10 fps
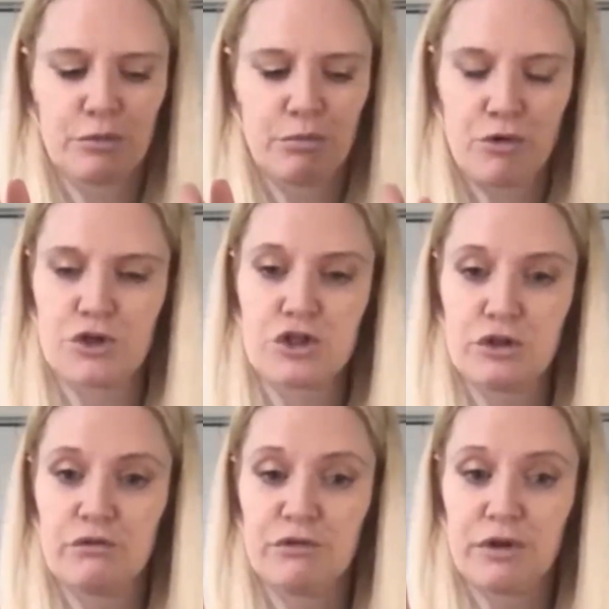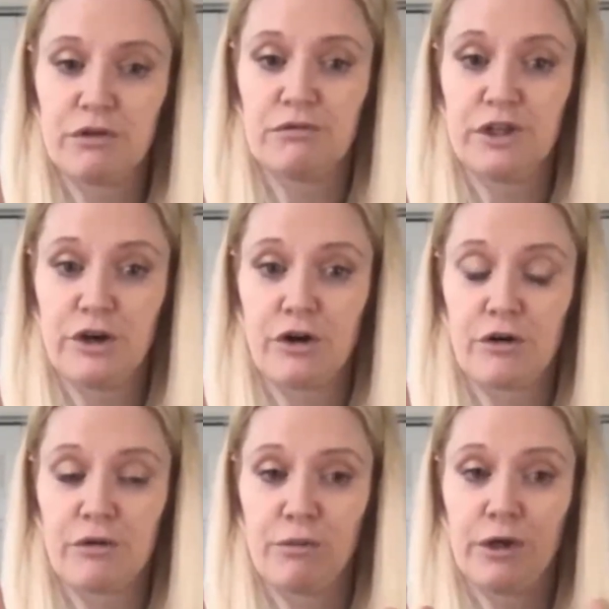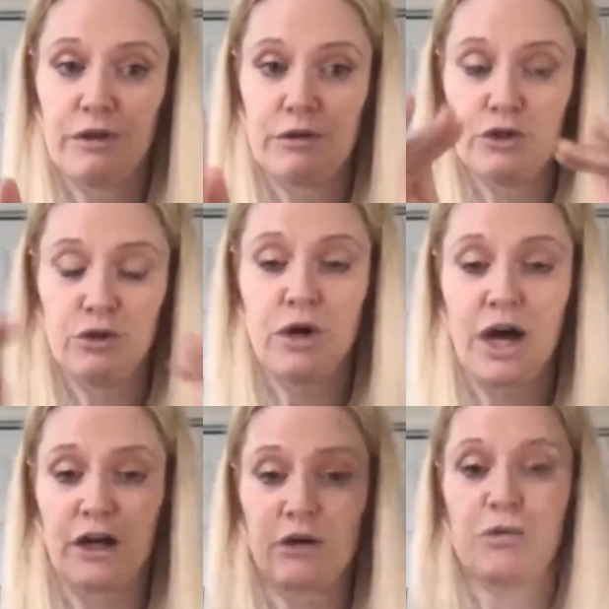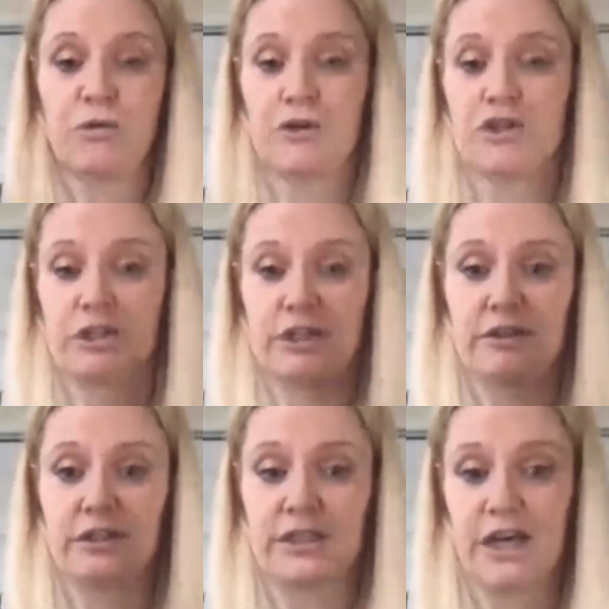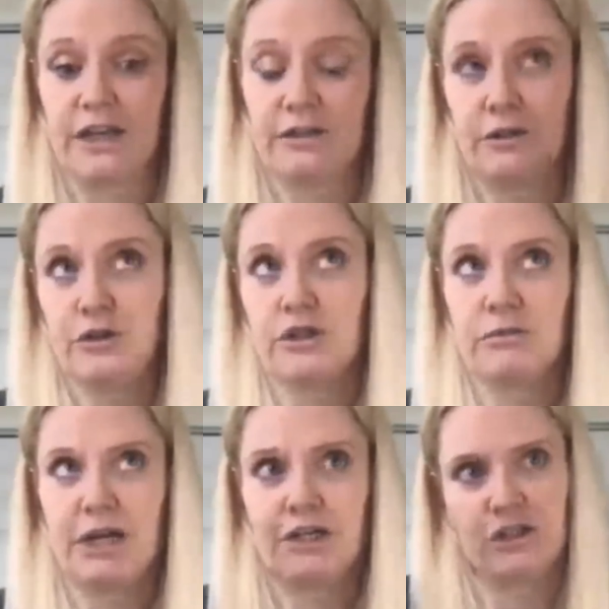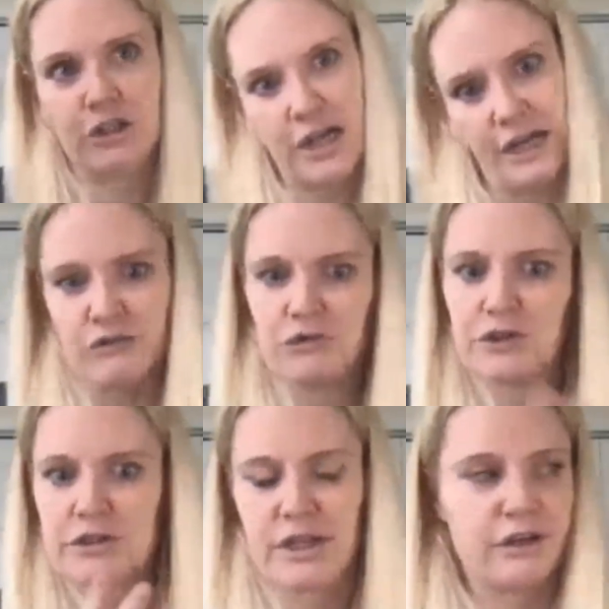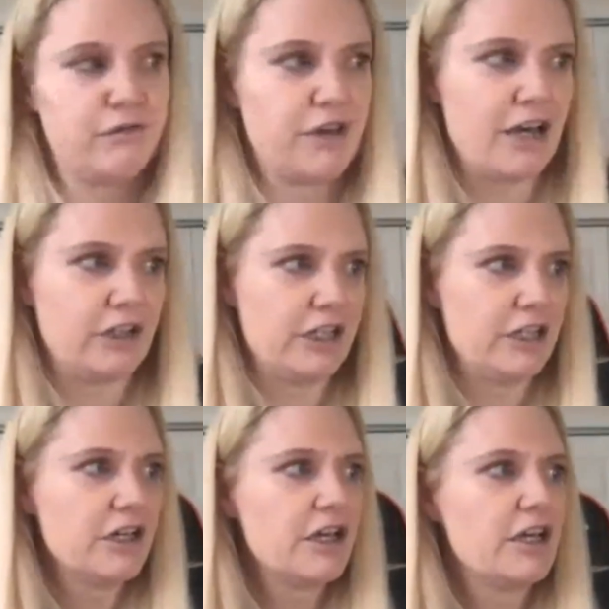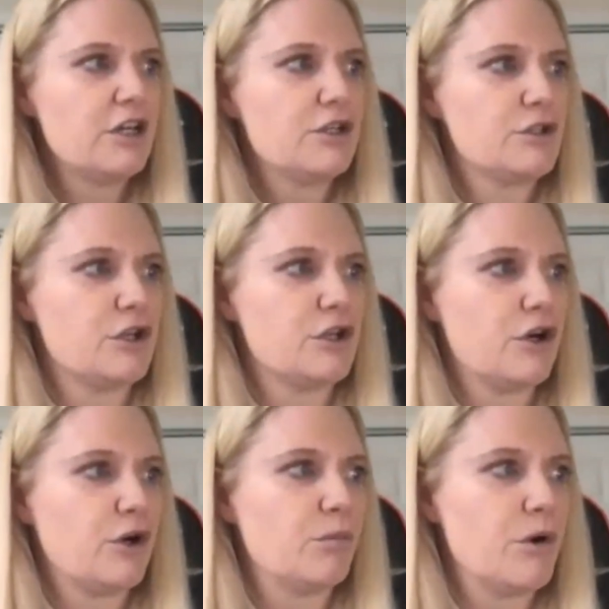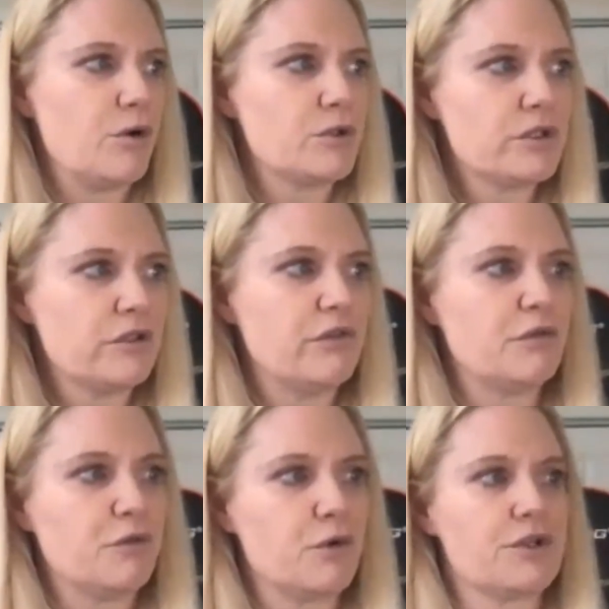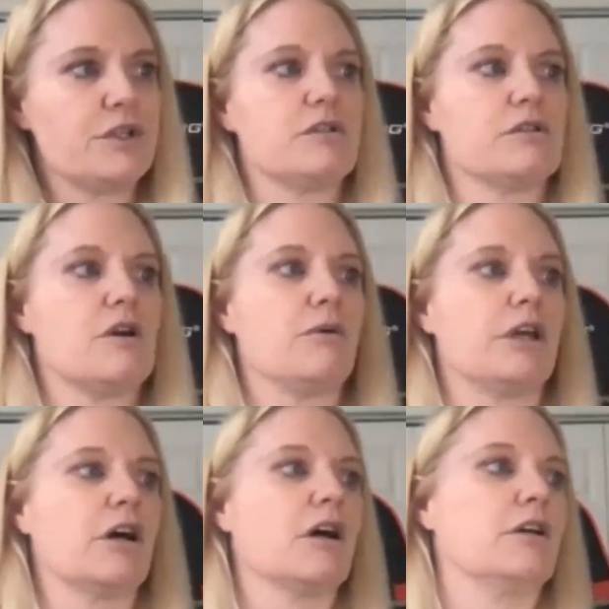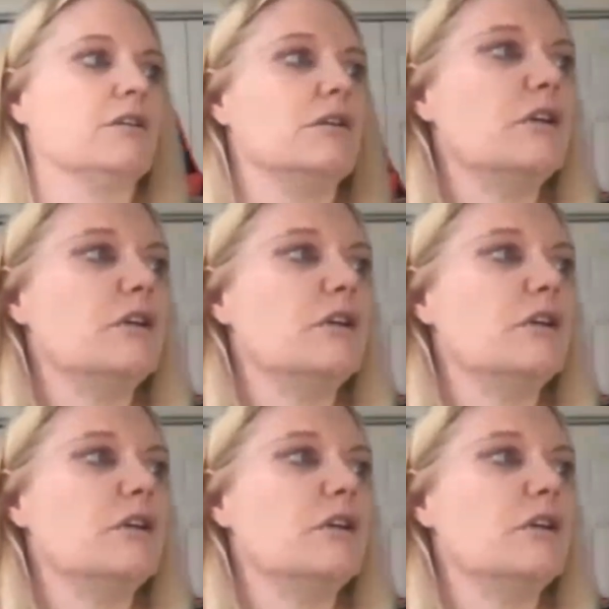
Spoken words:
portion of the earth with two higher portions on the side. So you can imagine it kind of looks like a valley. So most of the forces going on